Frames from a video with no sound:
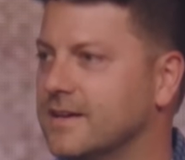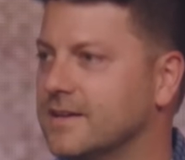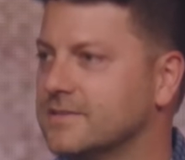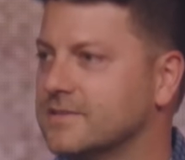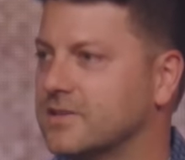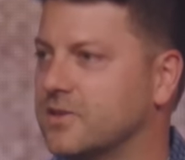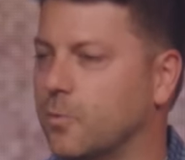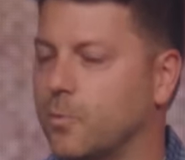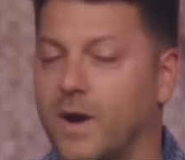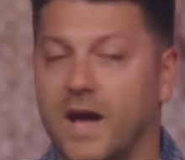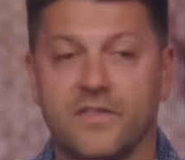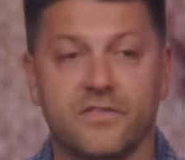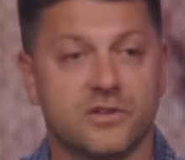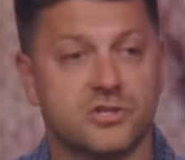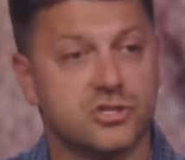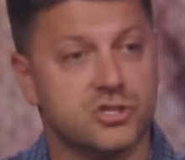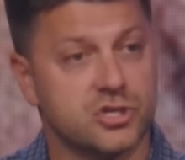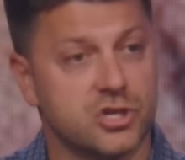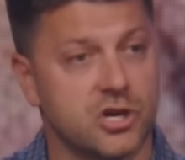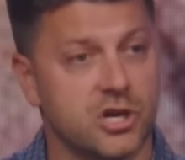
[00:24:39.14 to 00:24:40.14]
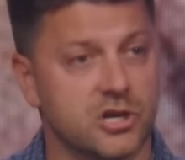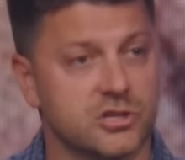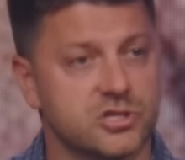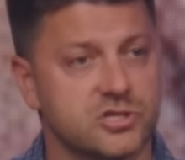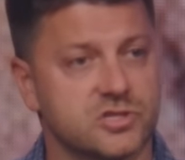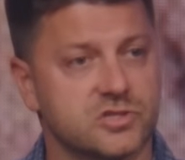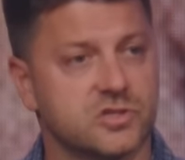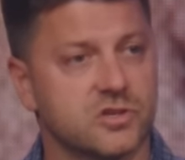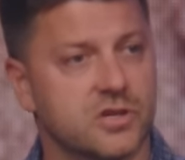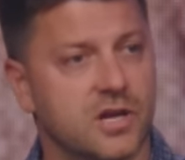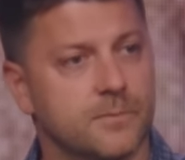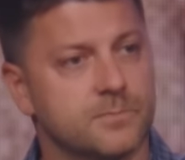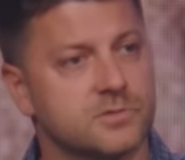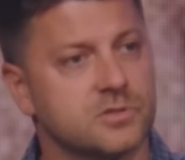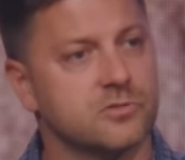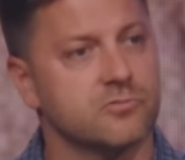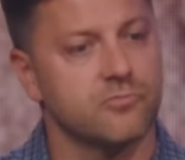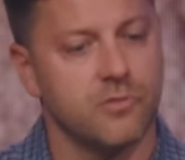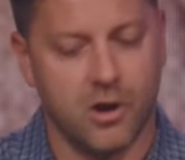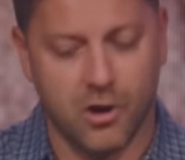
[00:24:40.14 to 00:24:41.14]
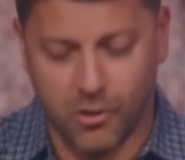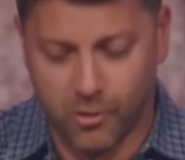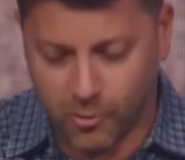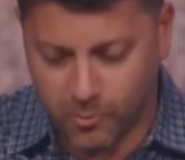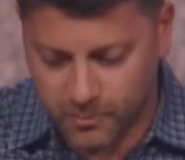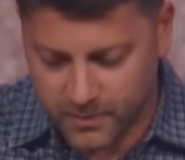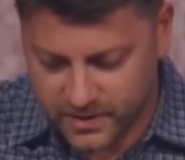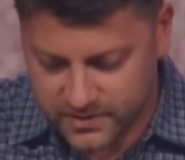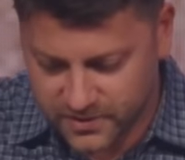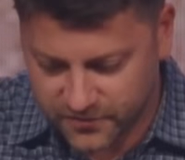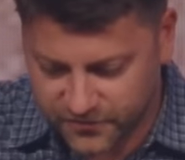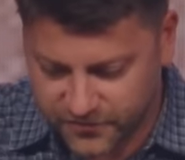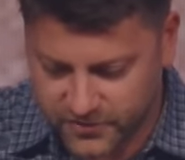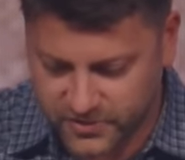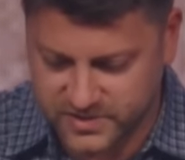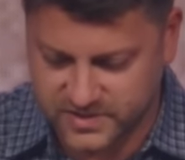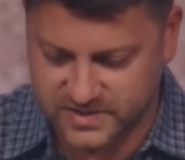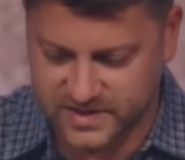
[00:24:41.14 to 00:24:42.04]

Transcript: to the way the church stood up to Rome in the first